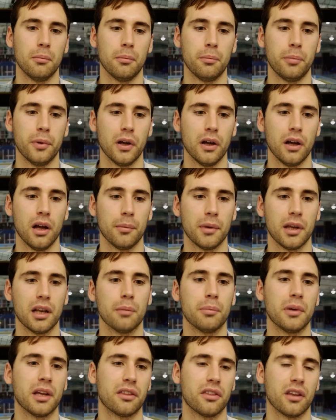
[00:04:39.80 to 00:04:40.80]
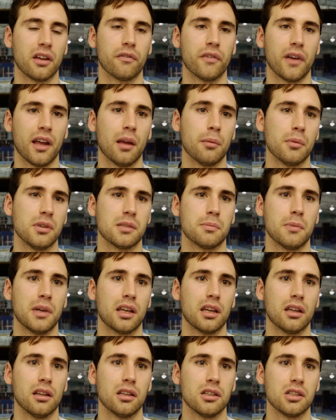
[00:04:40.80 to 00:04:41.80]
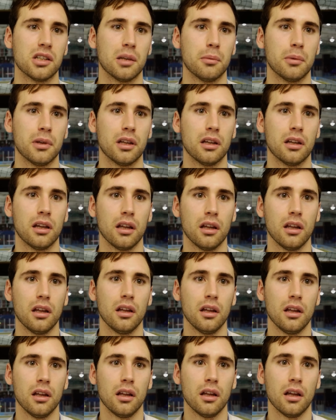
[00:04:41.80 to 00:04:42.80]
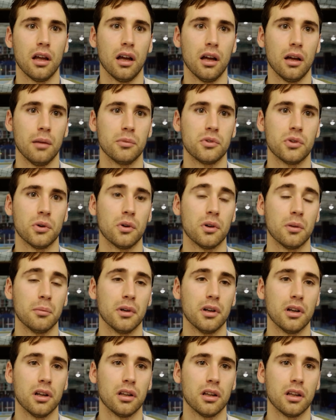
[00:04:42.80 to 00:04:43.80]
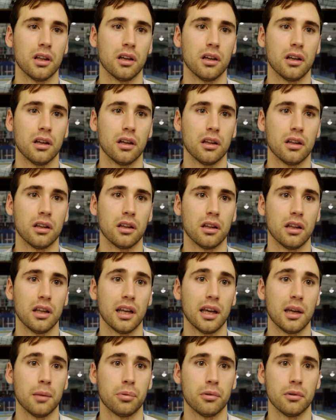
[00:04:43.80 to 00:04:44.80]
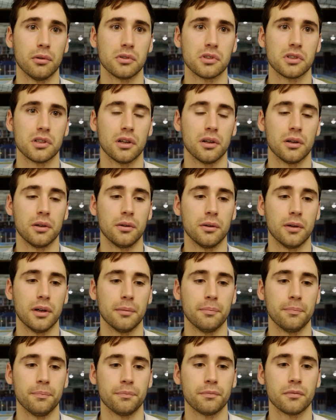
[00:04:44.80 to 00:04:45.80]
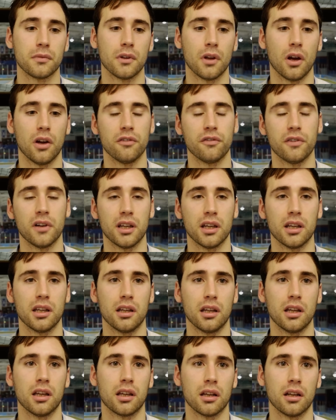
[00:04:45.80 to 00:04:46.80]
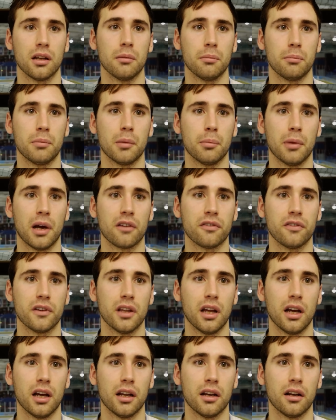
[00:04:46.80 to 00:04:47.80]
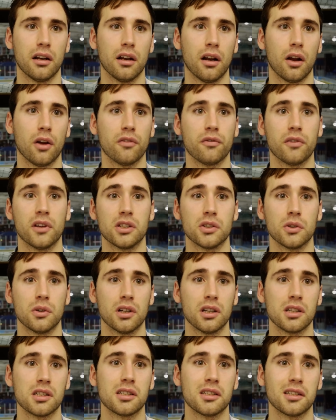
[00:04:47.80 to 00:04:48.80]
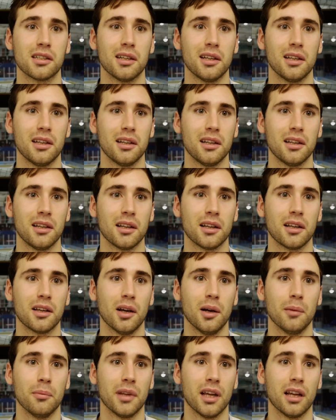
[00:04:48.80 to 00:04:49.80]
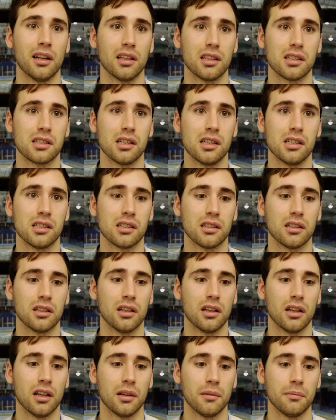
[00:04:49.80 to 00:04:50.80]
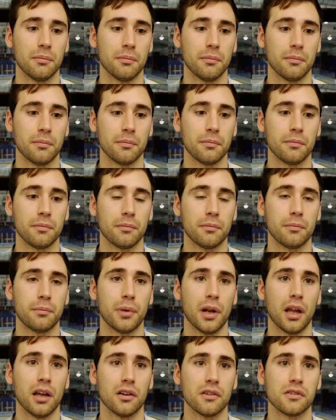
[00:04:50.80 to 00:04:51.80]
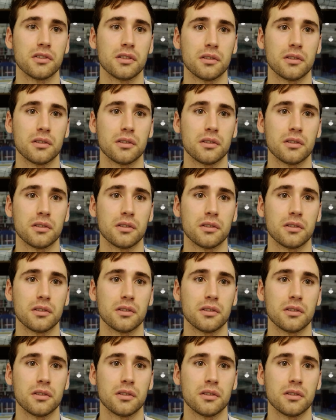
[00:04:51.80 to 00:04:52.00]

But I mean, a big thing for him is making the GB tournament in April. So hopefully he can be back for that, and hopefully join us come the end of the season playoffs.